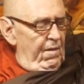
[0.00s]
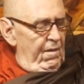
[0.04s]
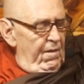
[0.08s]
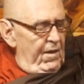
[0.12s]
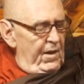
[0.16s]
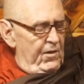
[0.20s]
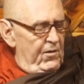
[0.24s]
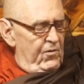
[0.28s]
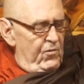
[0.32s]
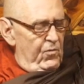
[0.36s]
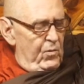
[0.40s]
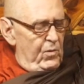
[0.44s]

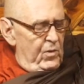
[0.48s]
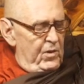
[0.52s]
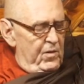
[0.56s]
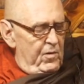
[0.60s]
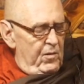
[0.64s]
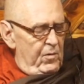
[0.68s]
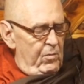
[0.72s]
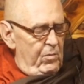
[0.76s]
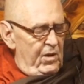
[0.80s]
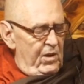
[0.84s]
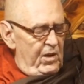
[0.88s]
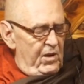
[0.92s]
That's
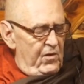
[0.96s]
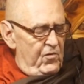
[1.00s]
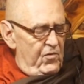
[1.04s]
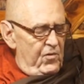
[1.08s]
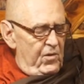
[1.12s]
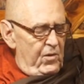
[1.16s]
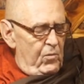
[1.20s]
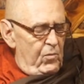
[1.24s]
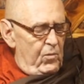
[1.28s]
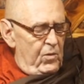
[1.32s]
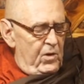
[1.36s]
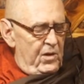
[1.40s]
what the
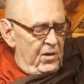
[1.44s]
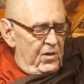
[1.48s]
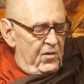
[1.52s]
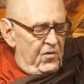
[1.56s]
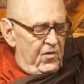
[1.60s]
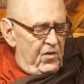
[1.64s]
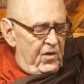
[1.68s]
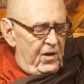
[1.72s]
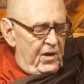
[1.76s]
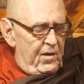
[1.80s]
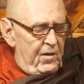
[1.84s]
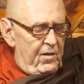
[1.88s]
Blessed One
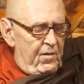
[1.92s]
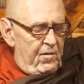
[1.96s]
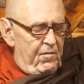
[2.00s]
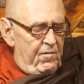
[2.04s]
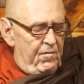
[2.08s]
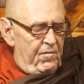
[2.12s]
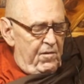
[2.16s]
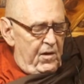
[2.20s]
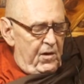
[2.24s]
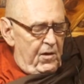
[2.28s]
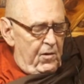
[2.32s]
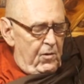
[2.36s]
said. The
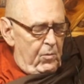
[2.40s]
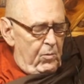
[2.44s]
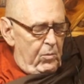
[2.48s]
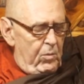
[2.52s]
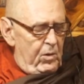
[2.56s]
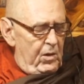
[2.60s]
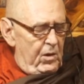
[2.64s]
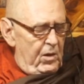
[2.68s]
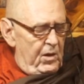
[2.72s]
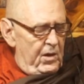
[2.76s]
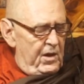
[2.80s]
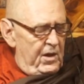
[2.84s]

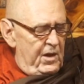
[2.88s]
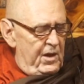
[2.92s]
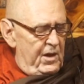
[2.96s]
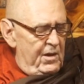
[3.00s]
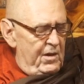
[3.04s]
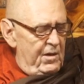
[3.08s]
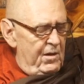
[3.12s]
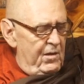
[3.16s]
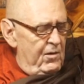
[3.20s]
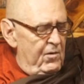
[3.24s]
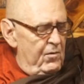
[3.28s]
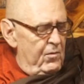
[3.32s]
Venerable
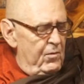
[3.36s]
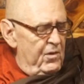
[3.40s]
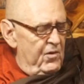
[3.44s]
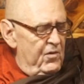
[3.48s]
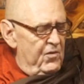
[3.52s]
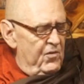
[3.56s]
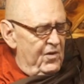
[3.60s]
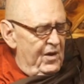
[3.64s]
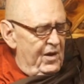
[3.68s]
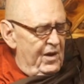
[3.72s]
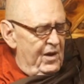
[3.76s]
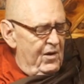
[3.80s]
Ananda
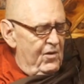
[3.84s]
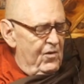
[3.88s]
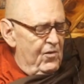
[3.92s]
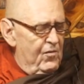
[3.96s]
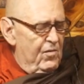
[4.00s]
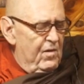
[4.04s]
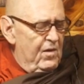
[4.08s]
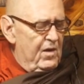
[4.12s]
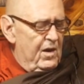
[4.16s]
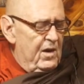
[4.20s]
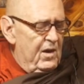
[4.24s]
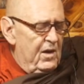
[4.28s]
was
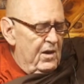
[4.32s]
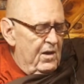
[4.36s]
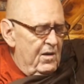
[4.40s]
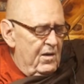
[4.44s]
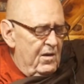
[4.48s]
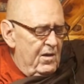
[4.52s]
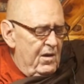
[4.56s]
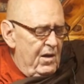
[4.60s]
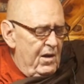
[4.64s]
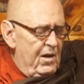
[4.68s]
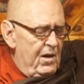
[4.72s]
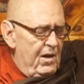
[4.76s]
satisfied
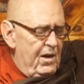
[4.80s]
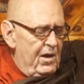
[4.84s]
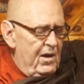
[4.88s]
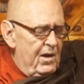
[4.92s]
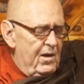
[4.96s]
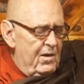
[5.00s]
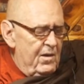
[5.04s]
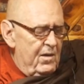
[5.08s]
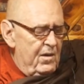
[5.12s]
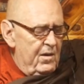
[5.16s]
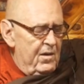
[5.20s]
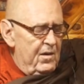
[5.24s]
and
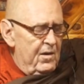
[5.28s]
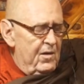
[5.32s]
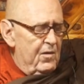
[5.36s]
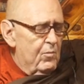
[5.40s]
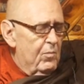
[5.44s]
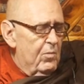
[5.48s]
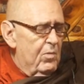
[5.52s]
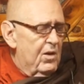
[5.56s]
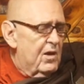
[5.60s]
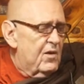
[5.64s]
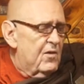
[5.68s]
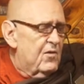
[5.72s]
delighted in
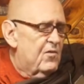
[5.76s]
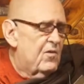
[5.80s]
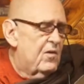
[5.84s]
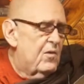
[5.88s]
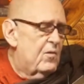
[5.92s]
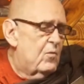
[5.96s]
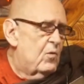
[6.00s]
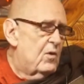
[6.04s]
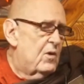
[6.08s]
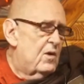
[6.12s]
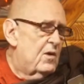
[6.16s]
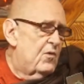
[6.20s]
the
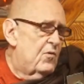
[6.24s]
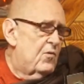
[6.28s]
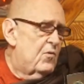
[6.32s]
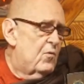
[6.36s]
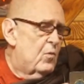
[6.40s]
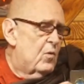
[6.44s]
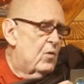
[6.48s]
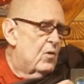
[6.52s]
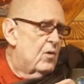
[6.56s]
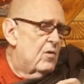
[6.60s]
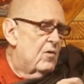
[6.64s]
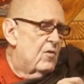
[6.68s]
Blessed One's
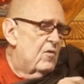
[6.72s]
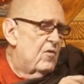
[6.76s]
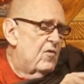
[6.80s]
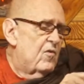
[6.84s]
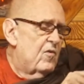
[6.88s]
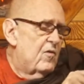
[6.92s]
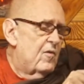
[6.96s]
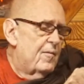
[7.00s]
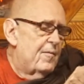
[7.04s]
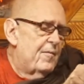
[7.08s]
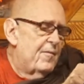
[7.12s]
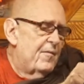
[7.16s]
words.
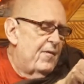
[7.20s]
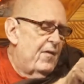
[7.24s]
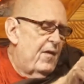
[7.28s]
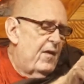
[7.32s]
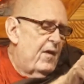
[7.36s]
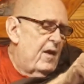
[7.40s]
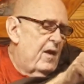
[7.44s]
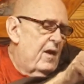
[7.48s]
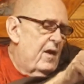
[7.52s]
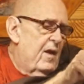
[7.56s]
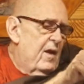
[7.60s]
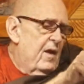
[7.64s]

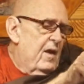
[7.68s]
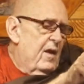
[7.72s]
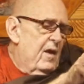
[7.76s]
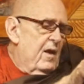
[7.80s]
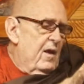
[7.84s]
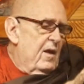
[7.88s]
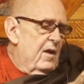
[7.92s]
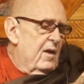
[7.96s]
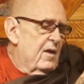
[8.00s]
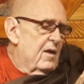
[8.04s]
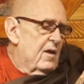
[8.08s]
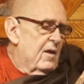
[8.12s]

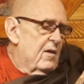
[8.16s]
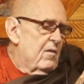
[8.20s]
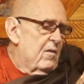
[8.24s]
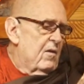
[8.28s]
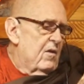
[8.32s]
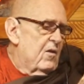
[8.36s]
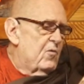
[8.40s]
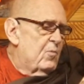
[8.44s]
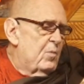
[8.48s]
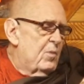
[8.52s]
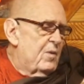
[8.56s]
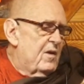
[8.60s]
Now,
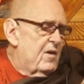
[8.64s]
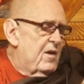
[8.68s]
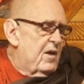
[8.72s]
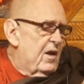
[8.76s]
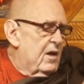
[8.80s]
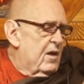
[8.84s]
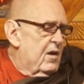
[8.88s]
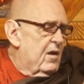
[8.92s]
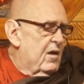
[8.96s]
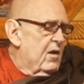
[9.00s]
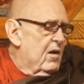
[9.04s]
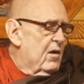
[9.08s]
this
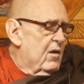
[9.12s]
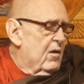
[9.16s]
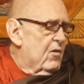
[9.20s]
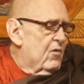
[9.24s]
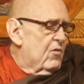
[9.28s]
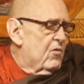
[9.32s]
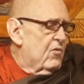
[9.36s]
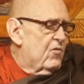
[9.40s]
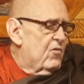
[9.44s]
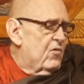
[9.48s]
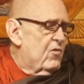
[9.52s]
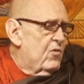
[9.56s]

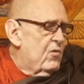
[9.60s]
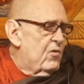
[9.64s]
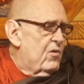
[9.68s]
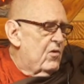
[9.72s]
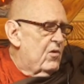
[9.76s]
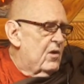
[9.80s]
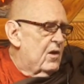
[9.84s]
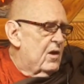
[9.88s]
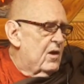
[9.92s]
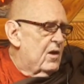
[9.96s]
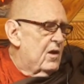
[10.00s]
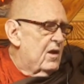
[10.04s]
particular
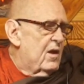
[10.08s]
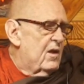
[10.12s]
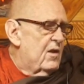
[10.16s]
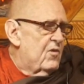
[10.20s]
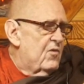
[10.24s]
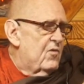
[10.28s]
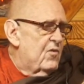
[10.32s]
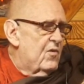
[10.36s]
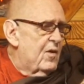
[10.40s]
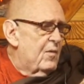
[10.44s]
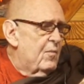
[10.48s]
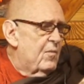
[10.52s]
sutta
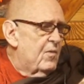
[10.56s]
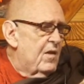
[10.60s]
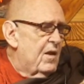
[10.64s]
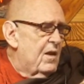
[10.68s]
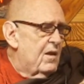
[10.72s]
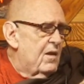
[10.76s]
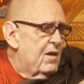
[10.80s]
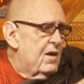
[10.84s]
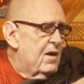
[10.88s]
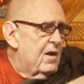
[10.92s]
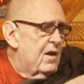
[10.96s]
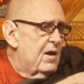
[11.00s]
is
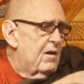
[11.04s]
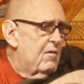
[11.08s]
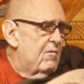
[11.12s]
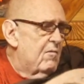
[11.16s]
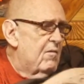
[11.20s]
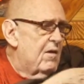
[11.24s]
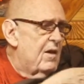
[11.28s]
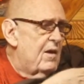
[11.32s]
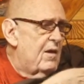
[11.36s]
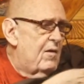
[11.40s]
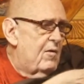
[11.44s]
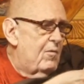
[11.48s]
something that I
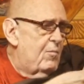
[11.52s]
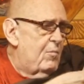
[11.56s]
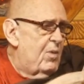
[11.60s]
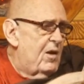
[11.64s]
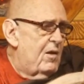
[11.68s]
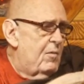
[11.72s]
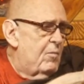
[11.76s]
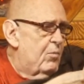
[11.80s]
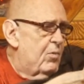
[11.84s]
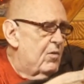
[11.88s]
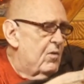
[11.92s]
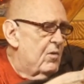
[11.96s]
read to
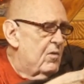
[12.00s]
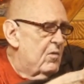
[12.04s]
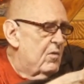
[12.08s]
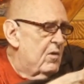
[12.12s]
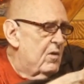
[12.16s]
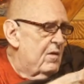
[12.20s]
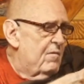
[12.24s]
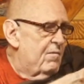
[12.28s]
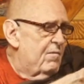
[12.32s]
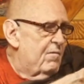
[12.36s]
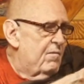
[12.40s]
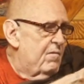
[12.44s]

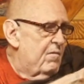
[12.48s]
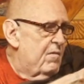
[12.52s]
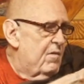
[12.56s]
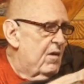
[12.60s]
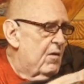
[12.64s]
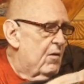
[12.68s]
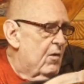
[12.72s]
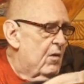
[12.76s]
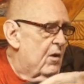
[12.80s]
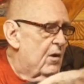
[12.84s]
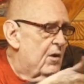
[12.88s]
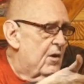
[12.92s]
people if
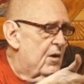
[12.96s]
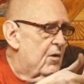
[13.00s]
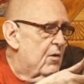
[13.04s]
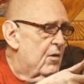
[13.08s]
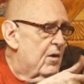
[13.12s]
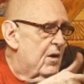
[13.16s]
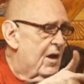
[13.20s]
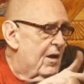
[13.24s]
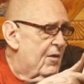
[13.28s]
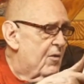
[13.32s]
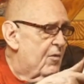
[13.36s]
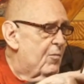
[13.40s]
they're on their
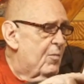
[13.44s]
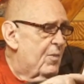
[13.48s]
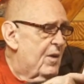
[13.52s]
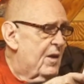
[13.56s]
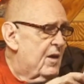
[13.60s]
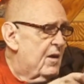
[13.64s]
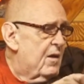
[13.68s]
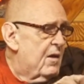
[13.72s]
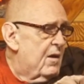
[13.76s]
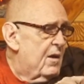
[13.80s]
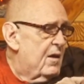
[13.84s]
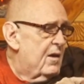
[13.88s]

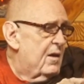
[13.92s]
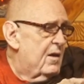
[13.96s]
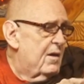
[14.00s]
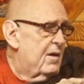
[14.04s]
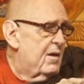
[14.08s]
deathbed.